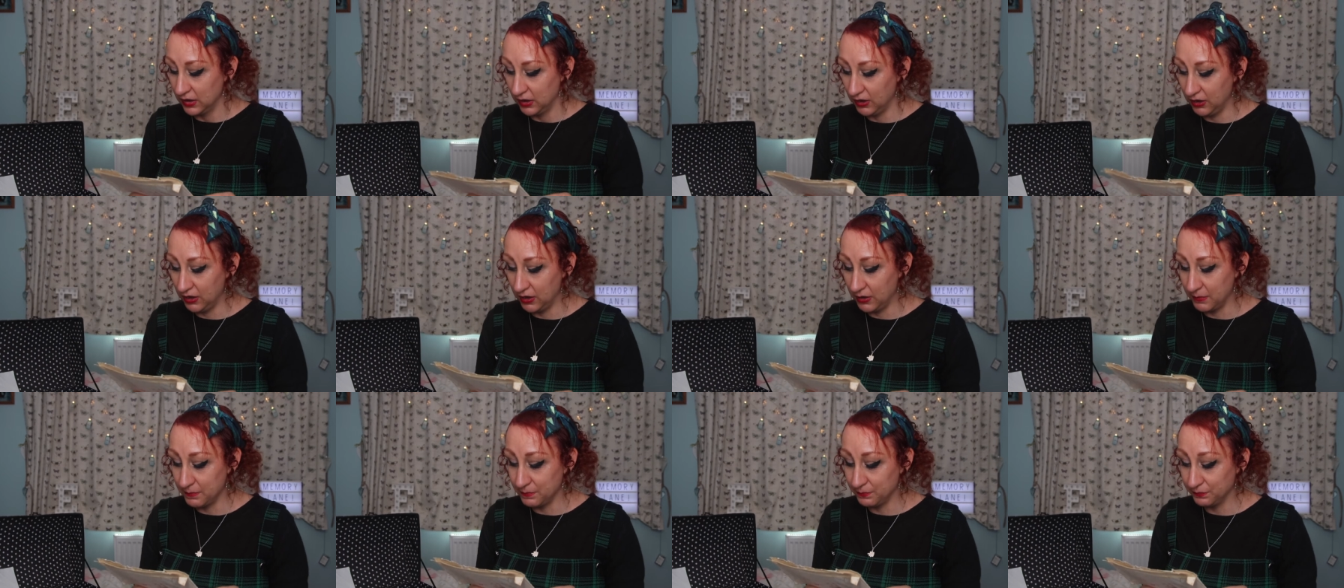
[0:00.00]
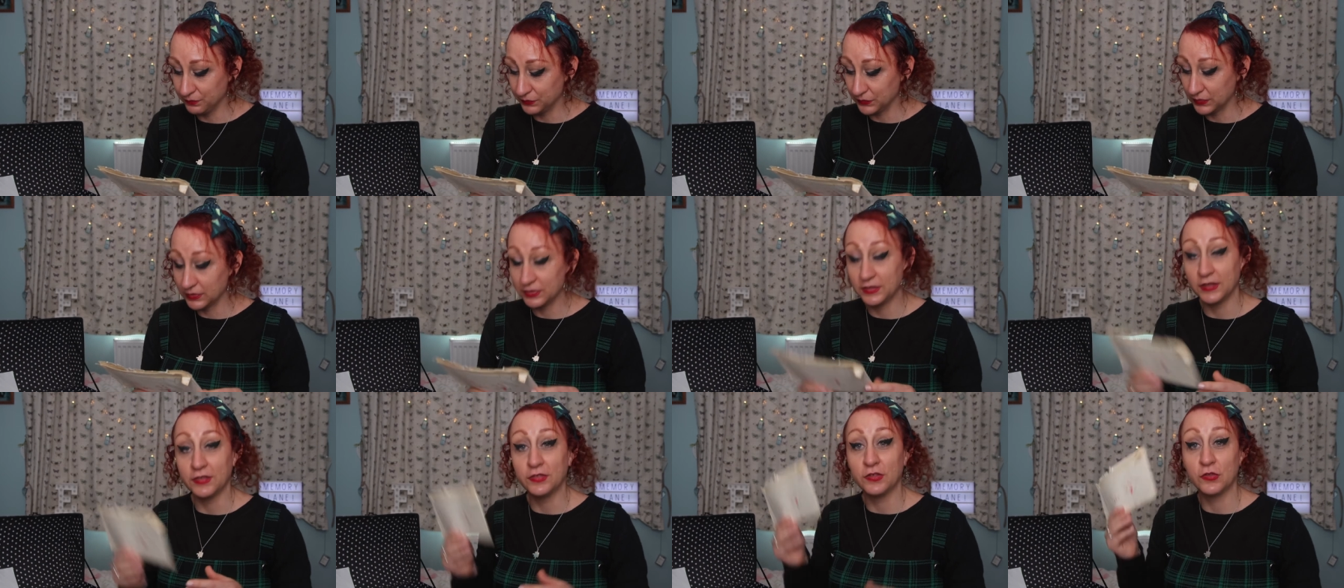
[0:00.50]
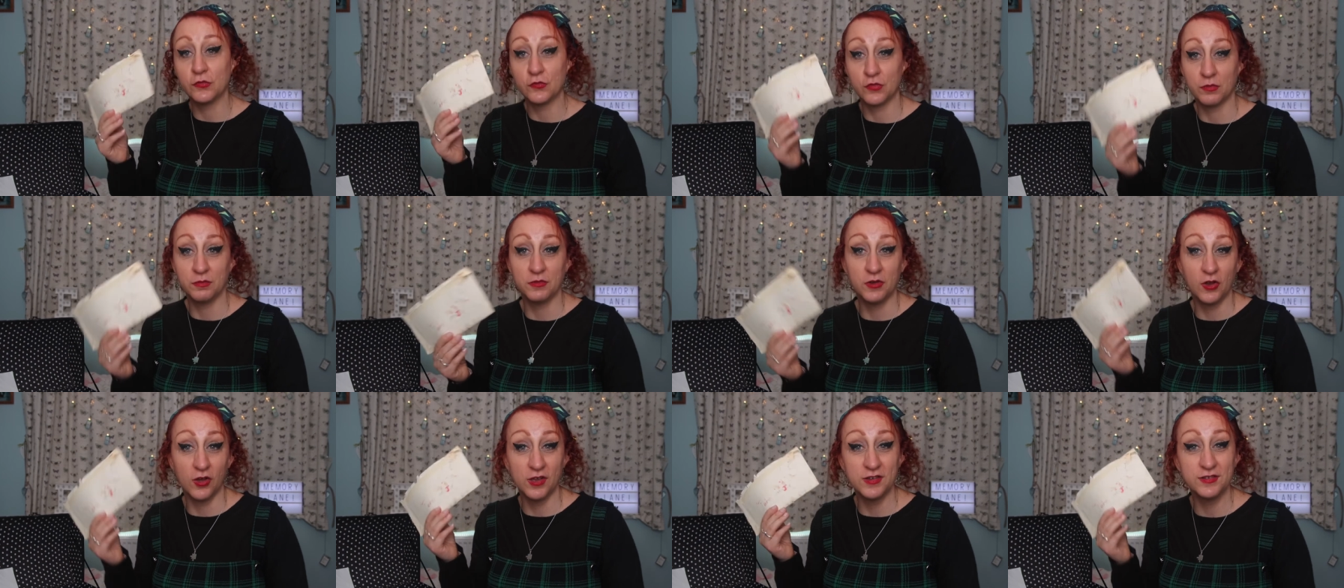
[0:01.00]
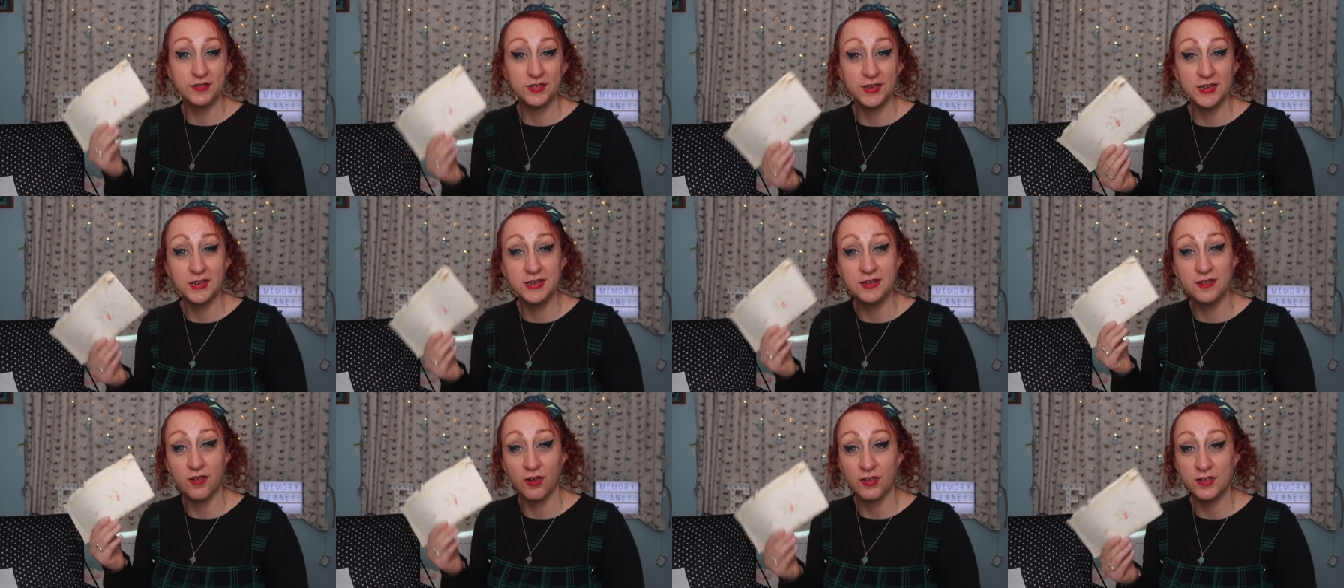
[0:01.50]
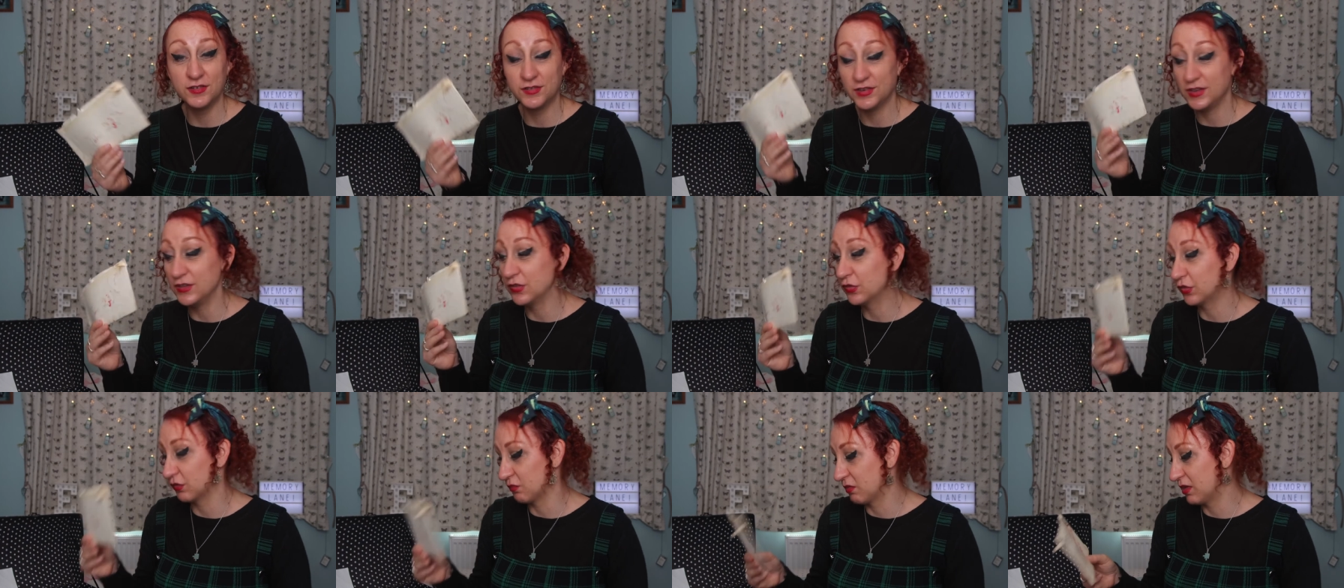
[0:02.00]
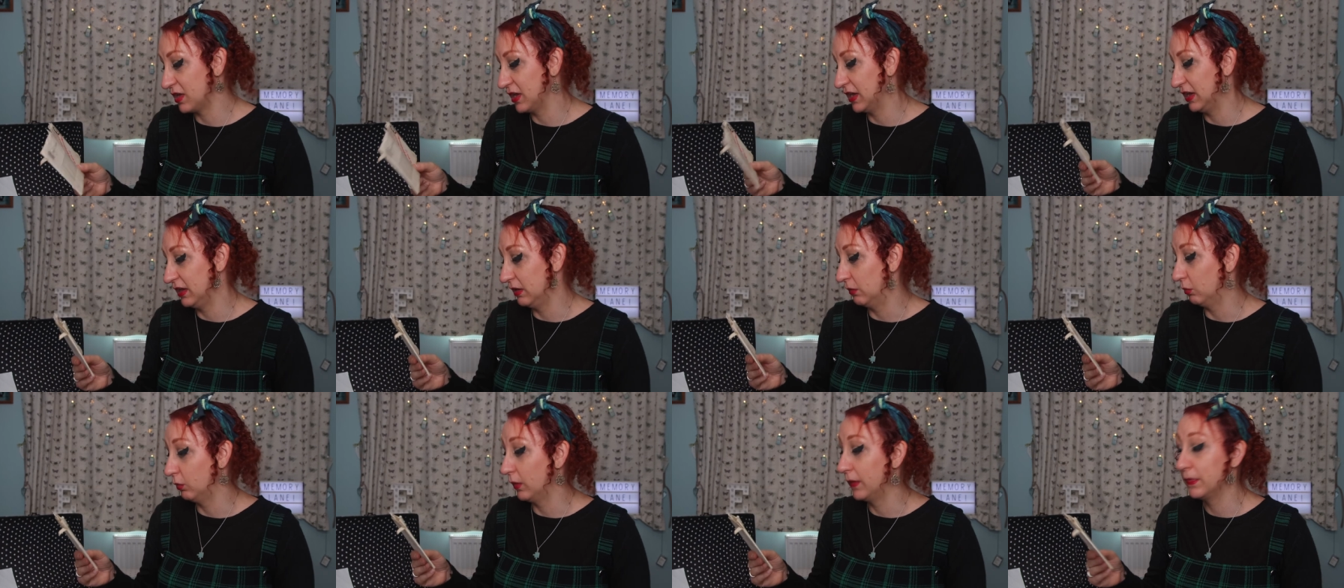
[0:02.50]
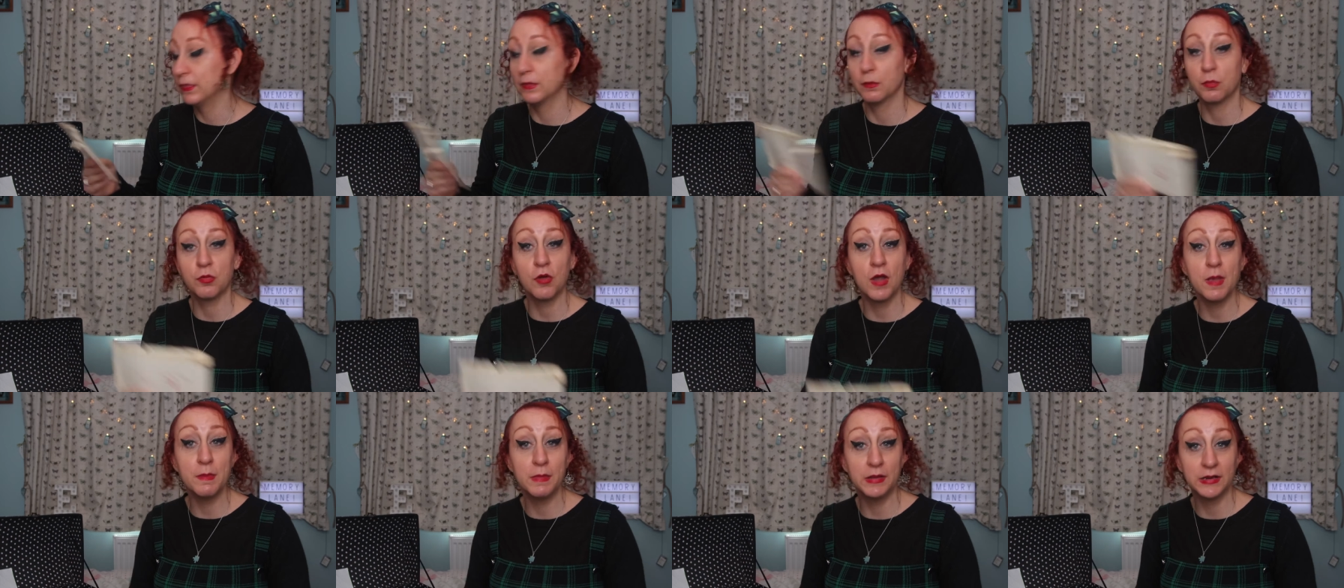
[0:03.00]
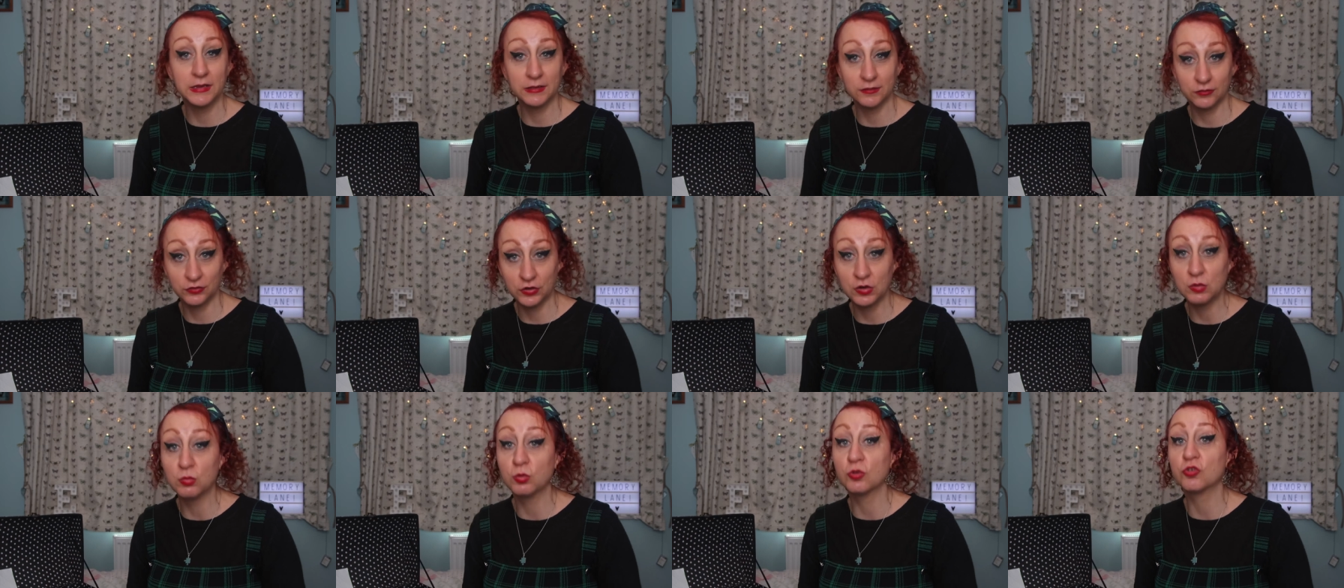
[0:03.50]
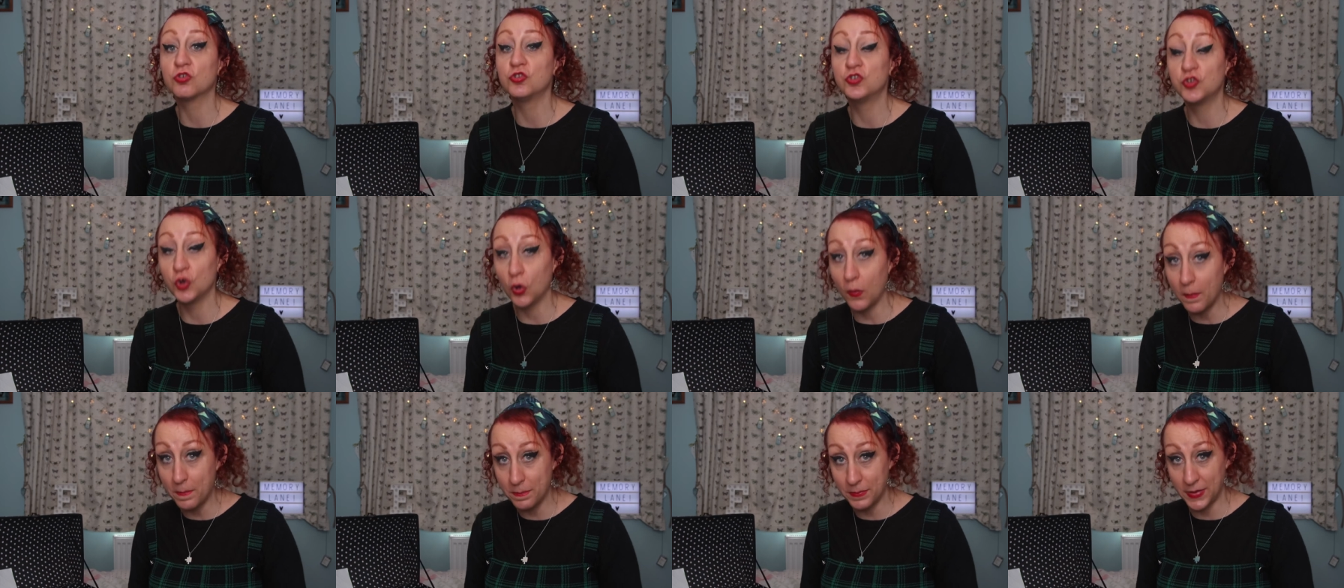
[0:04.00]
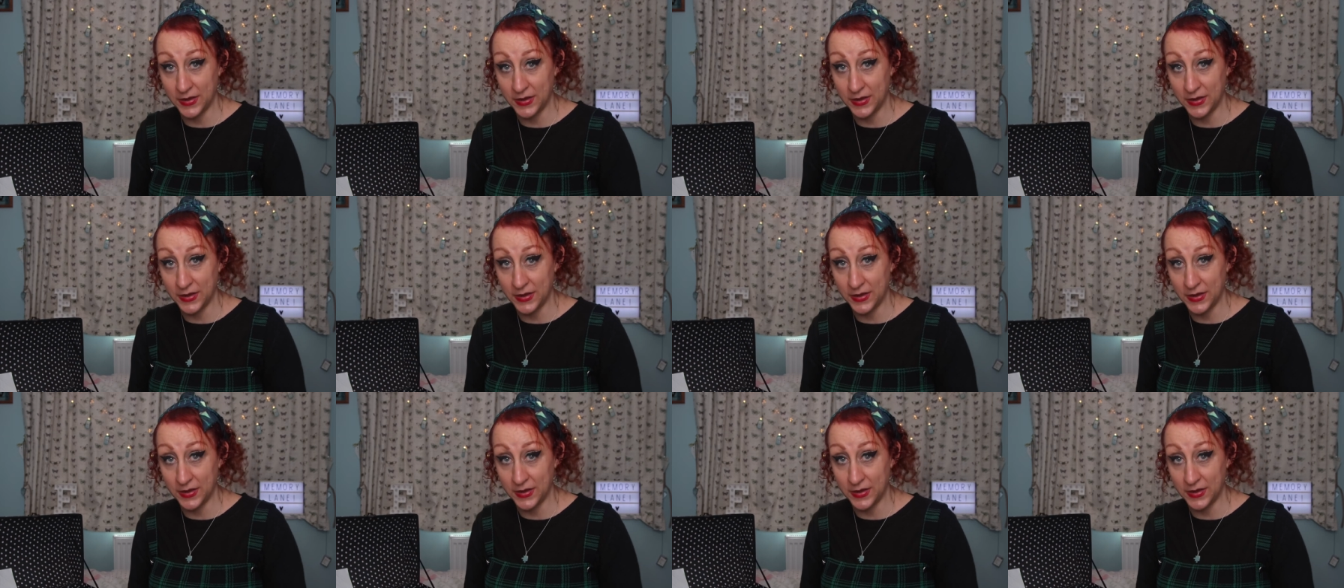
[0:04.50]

Um, this is from 1993 when the Prime Minister was John